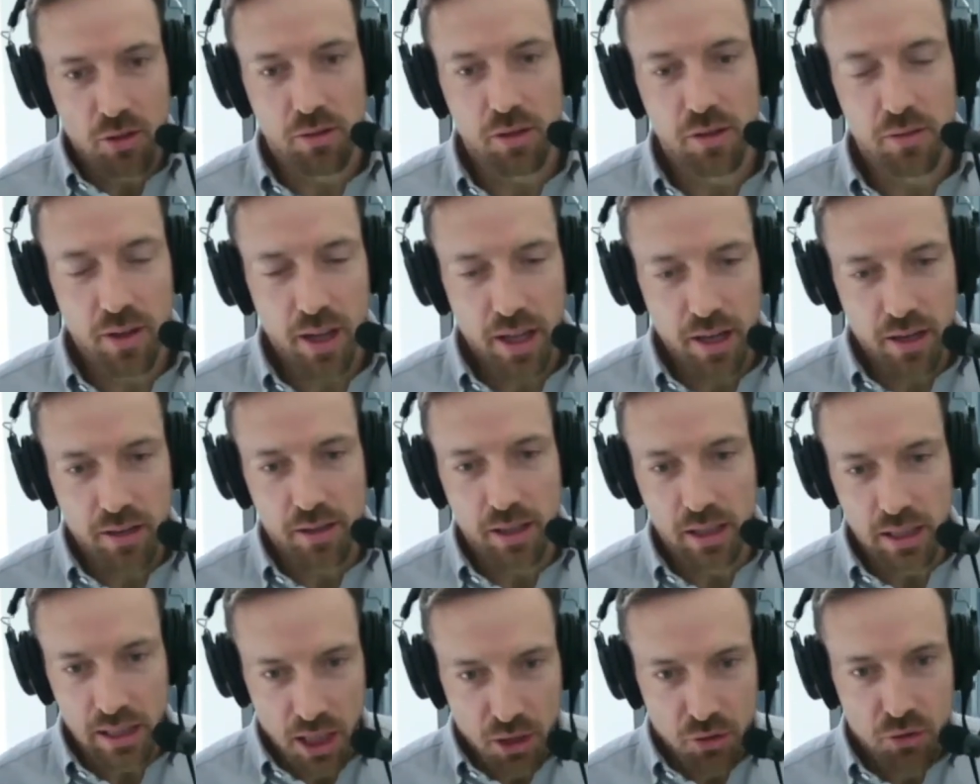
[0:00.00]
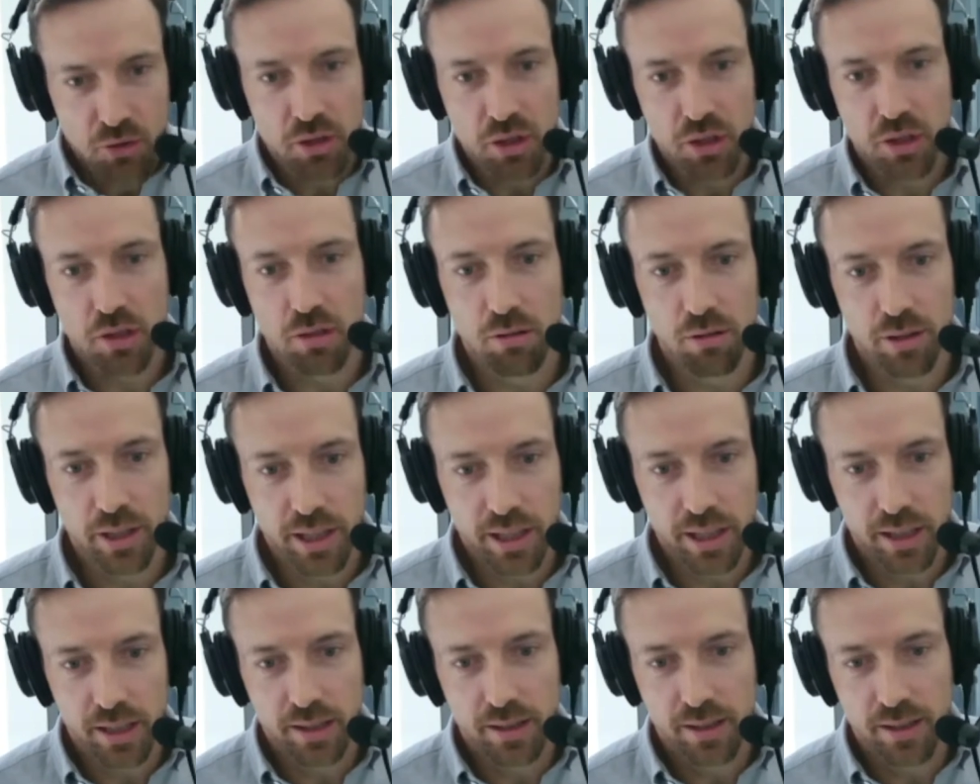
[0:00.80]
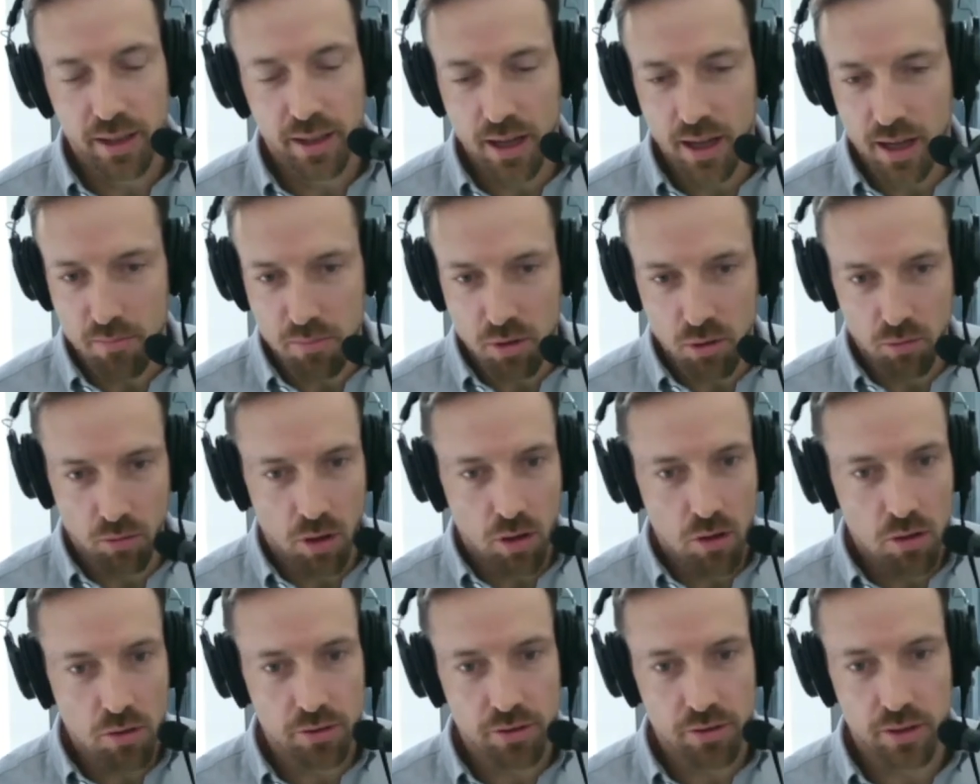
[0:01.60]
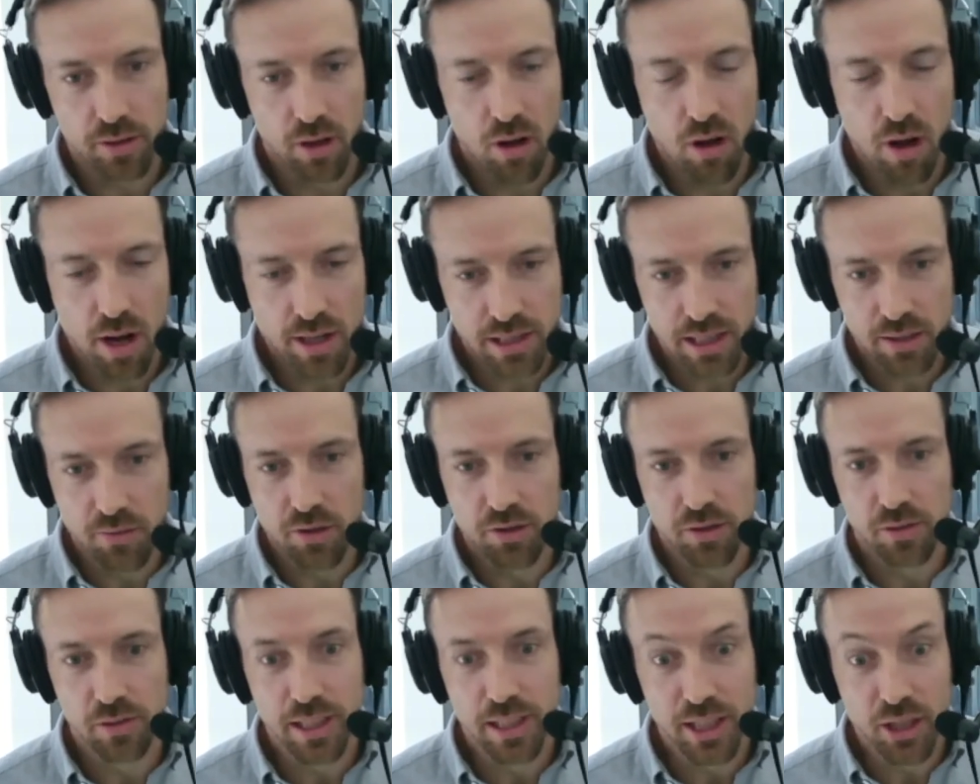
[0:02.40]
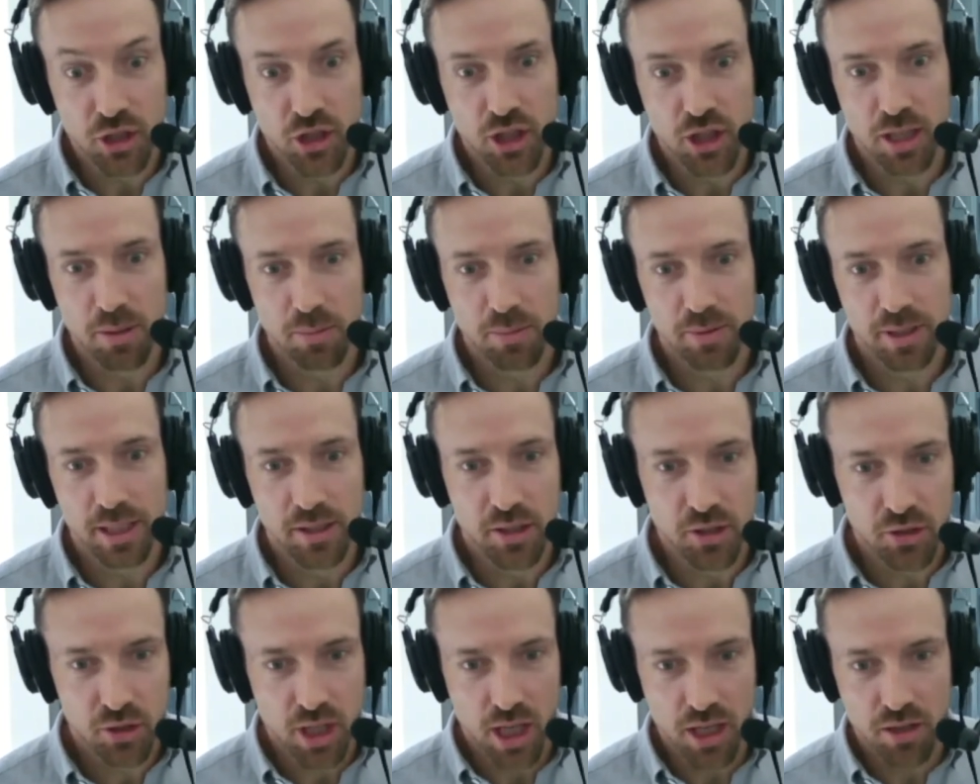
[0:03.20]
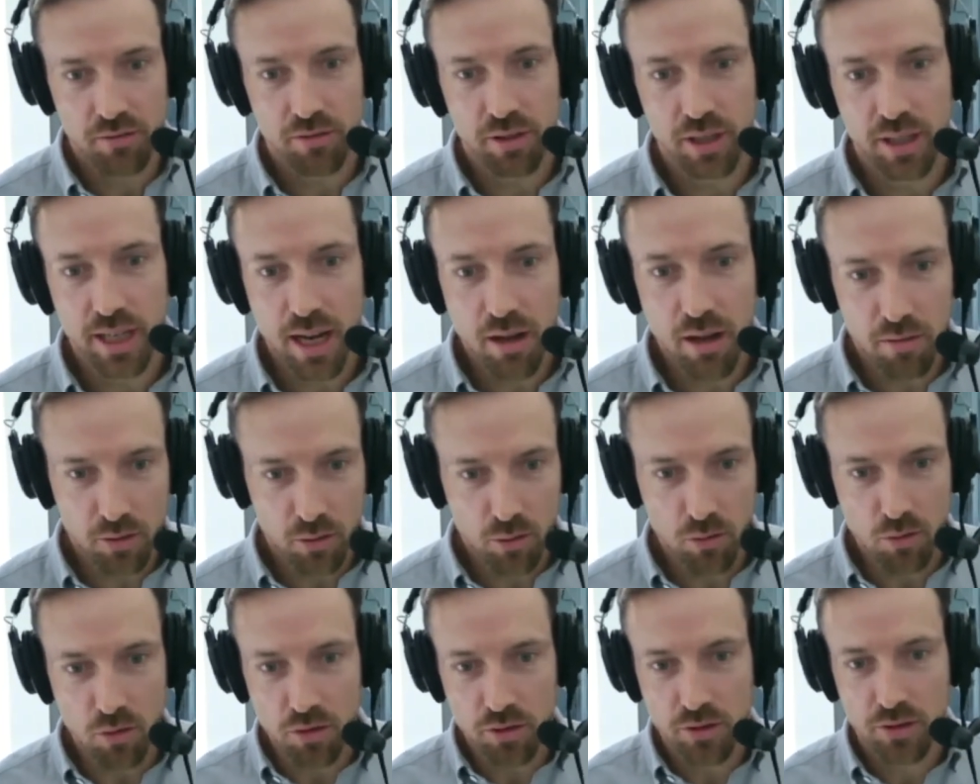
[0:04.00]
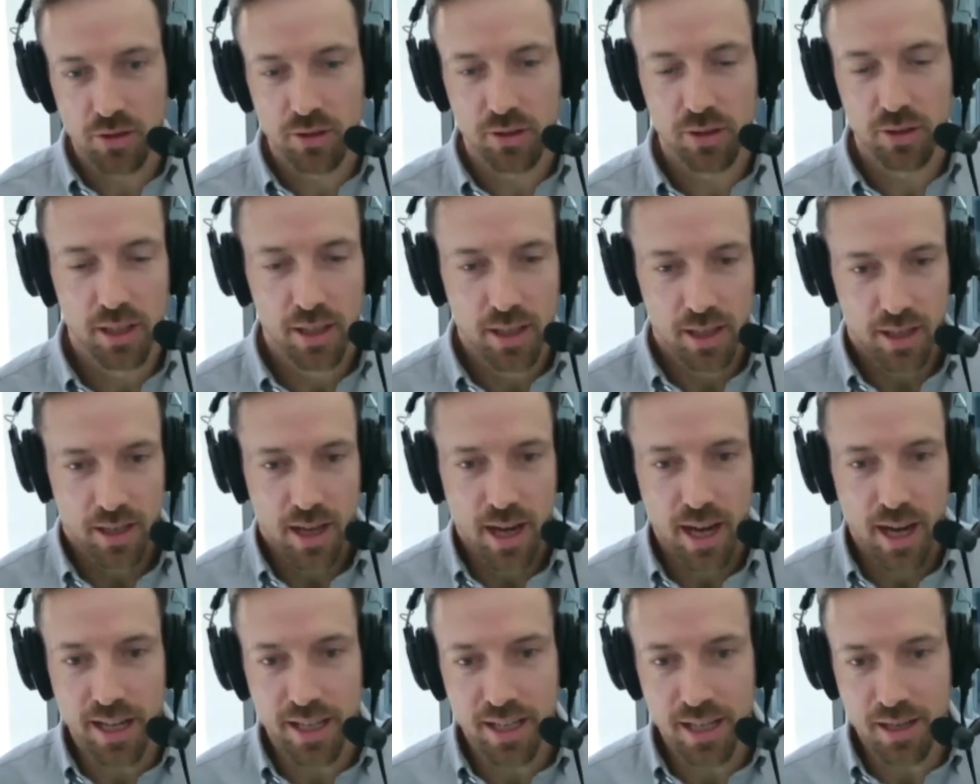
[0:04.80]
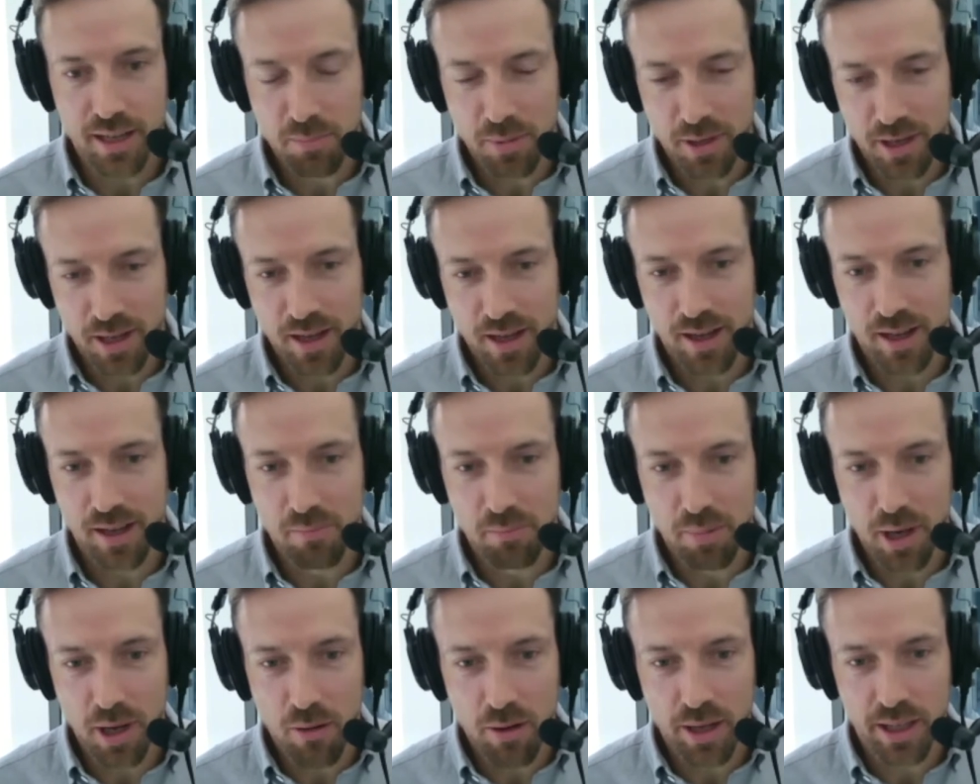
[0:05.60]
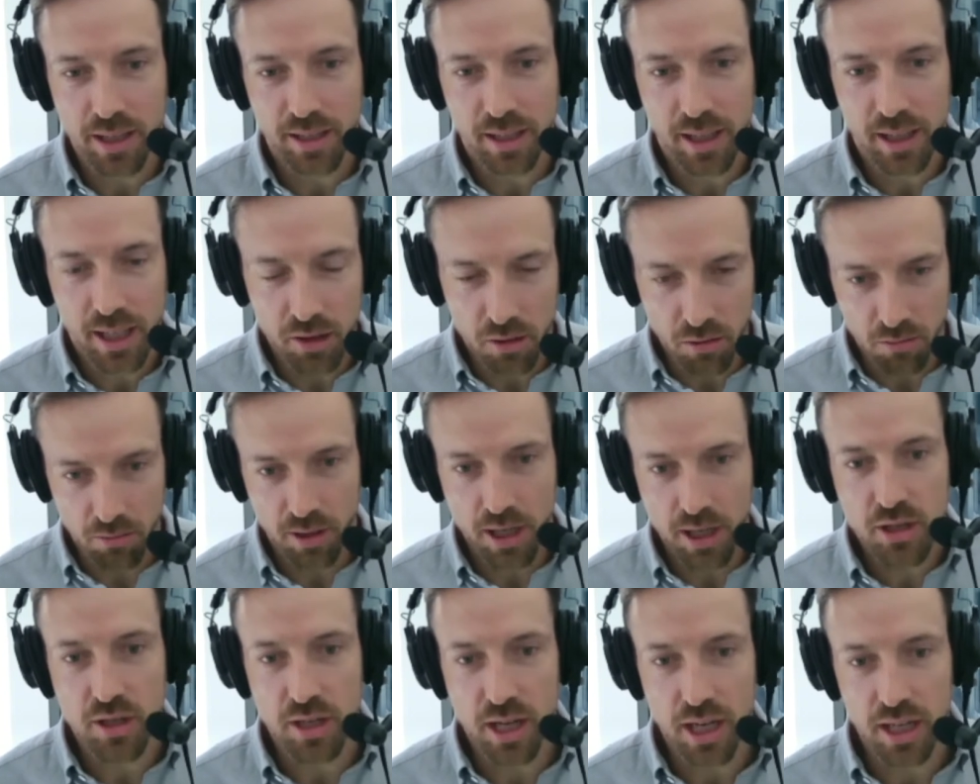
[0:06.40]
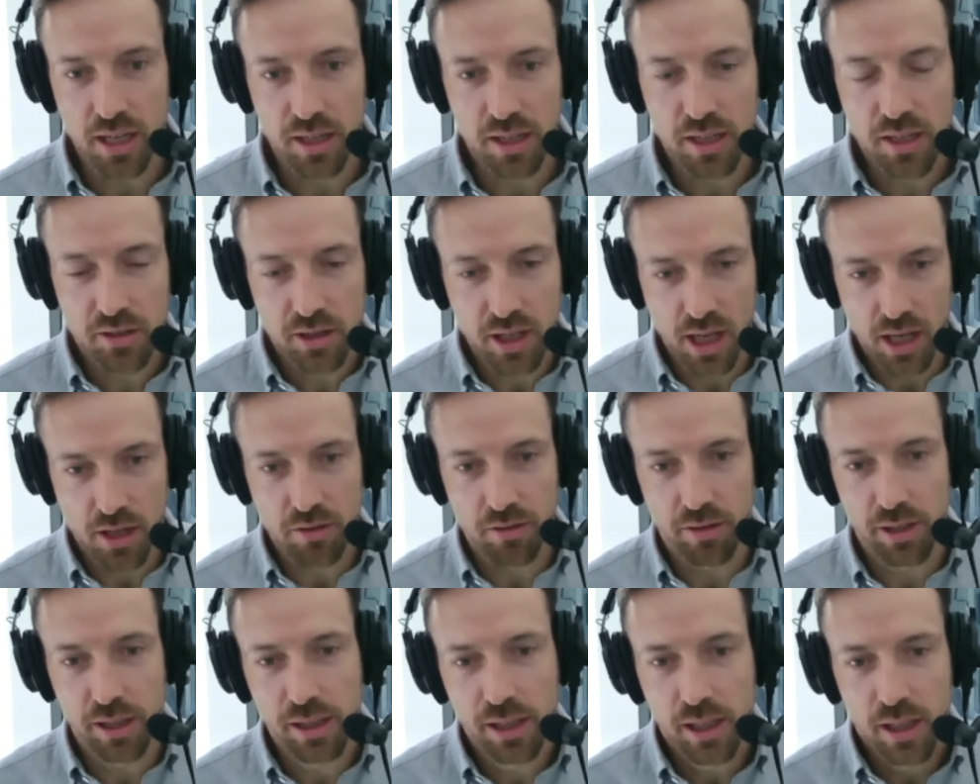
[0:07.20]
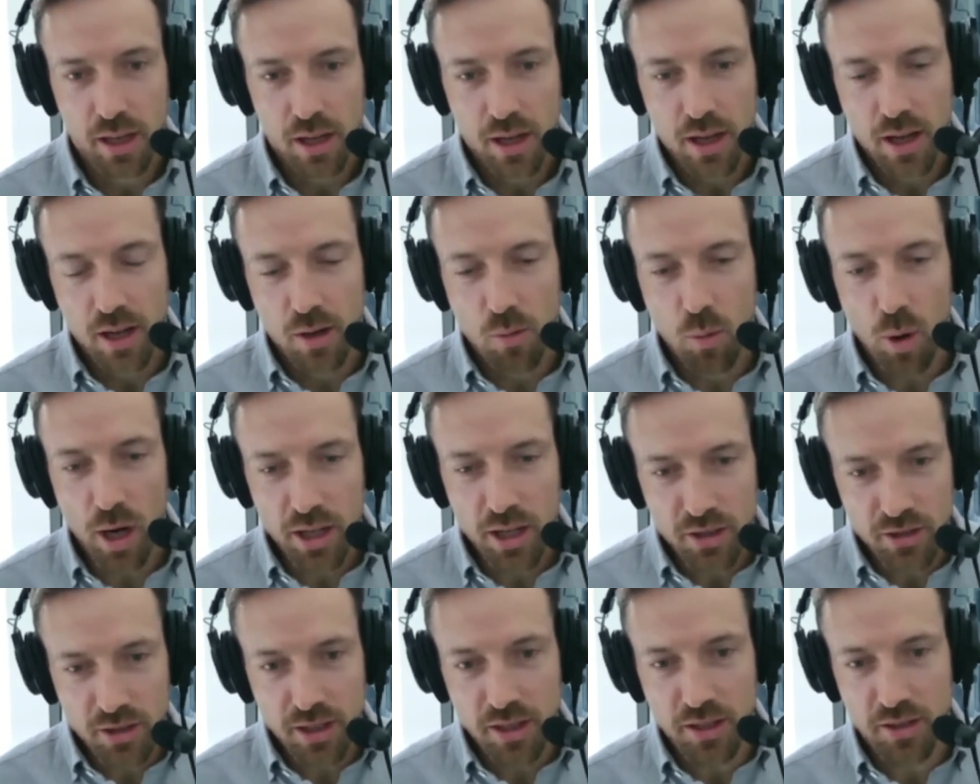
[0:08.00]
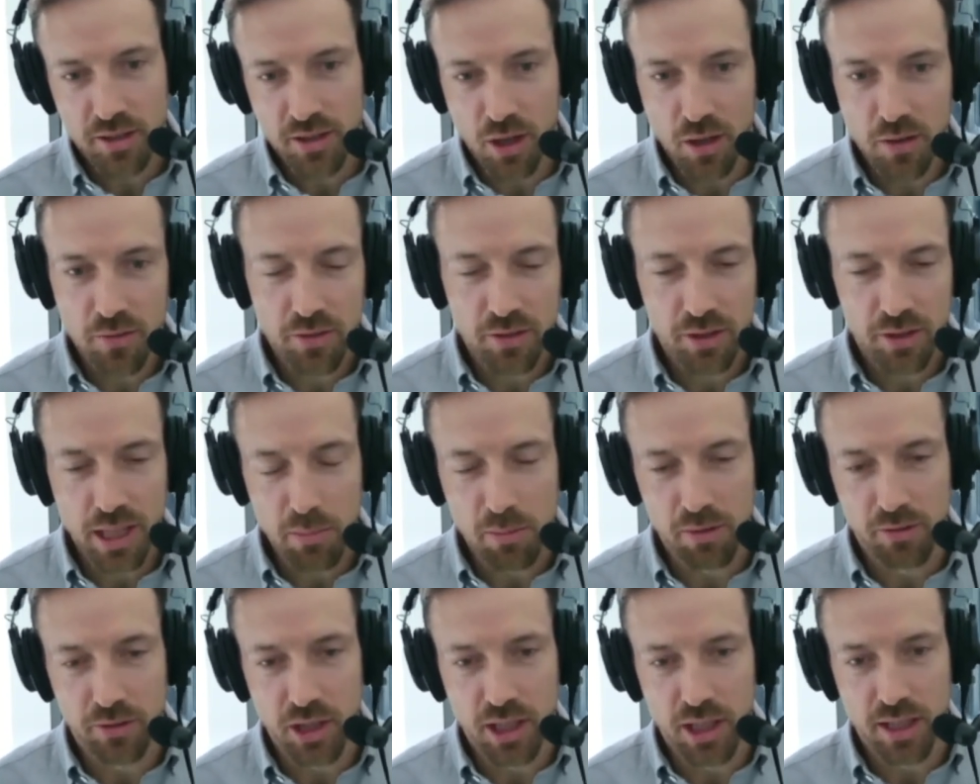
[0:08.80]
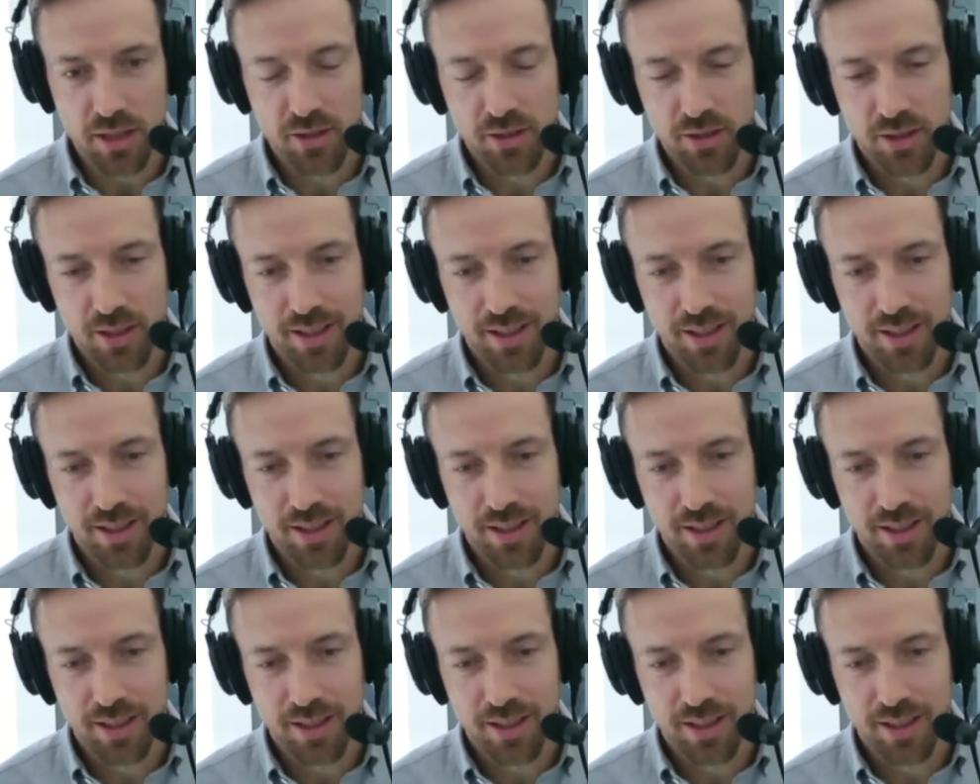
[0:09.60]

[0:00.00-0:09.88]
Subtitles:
You've had a illustrious career, roles at the highest levels of leadership in this country. Now, of course, heading up Boeing in the region and in this country. Where do you see yourself in a couple of years?